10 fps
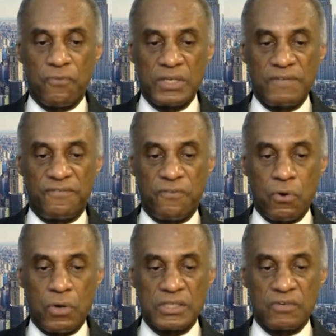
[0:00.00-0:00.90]

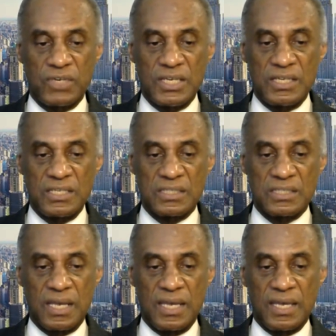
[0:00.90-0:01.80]
44
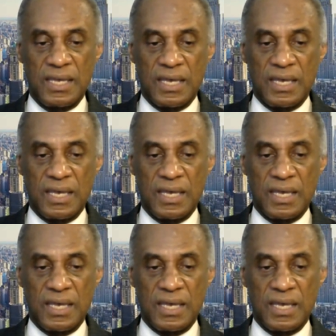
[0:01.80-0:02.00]
degrees.